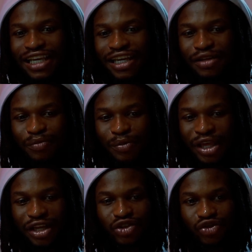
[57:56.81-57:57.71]

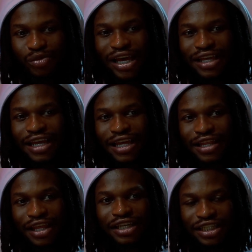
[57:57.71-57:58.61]
kids from, like,
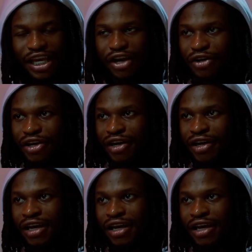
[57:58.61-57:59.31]
this area.